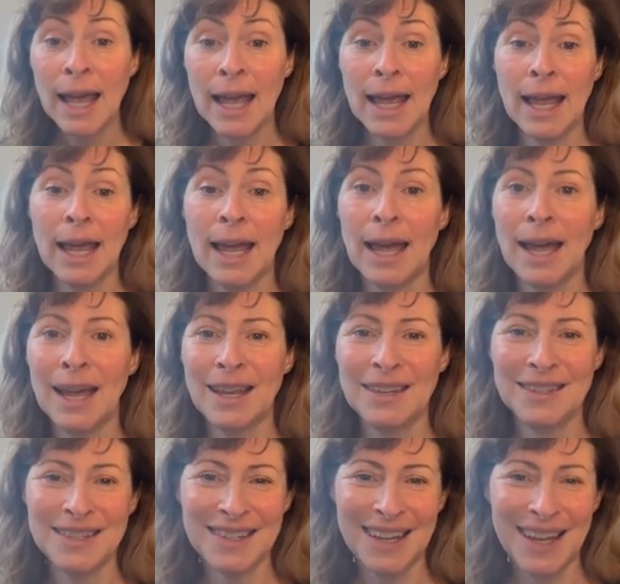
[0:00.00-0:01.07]

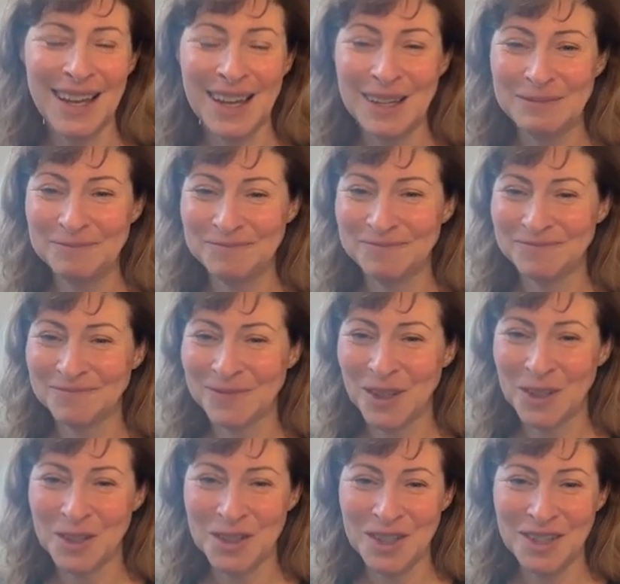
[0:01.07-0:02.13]
And
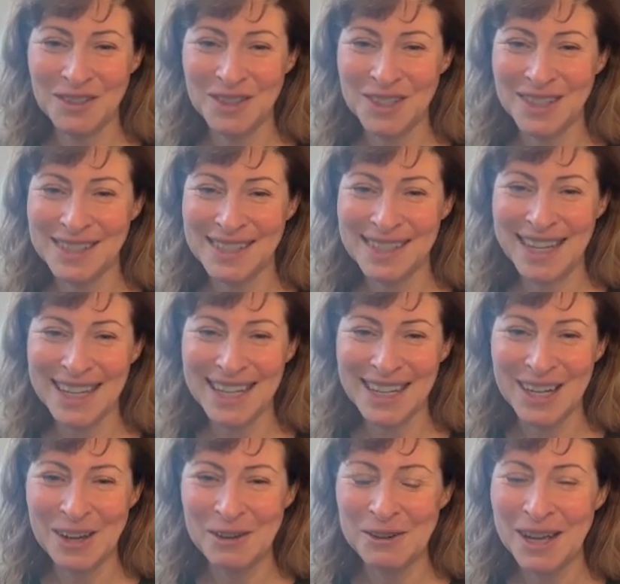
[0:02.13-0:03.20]
she was just like, you
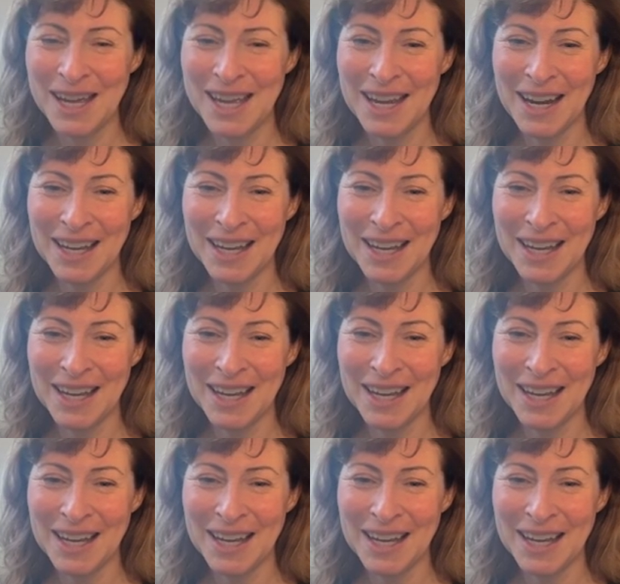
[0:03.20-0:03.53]
know what,